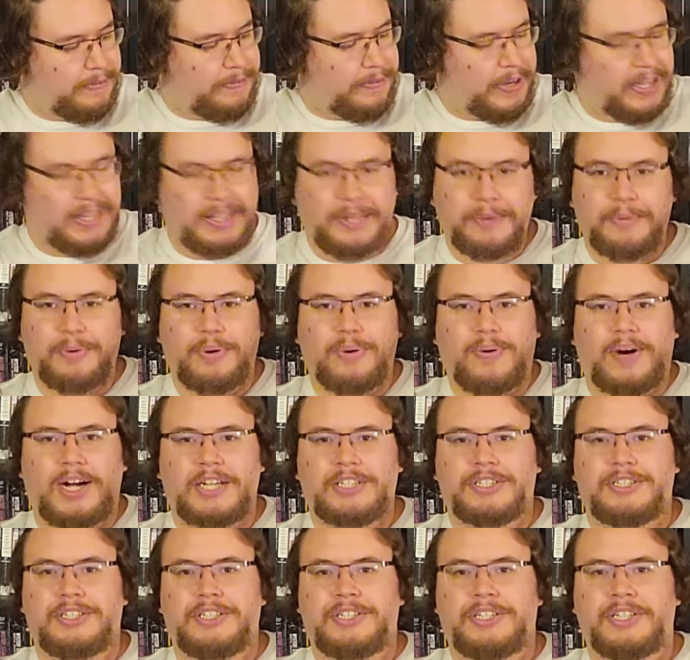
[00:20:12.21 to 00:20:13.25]
Finally, we
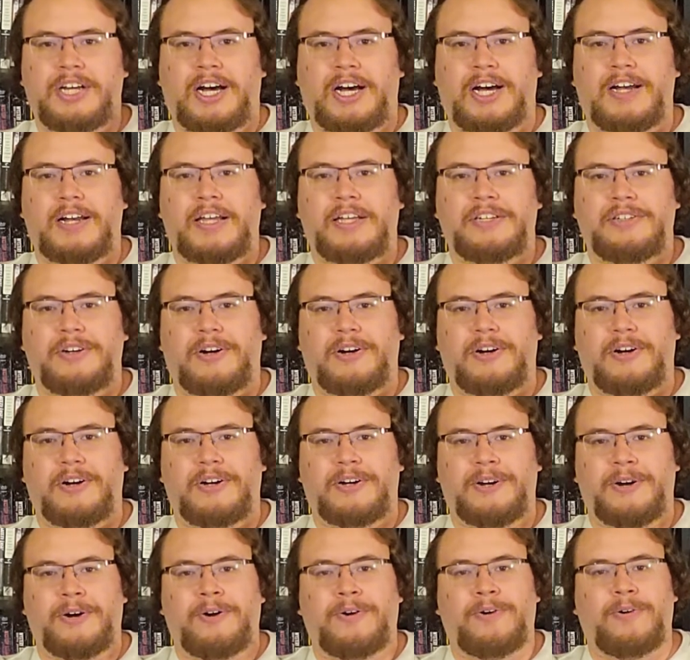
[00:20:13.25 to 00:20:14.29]
watched Donnie
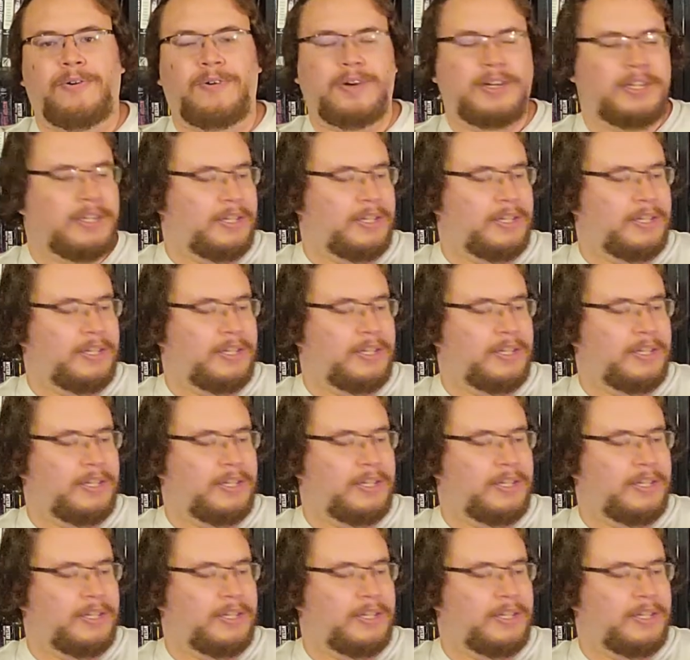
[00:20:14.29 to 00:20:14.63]
Darko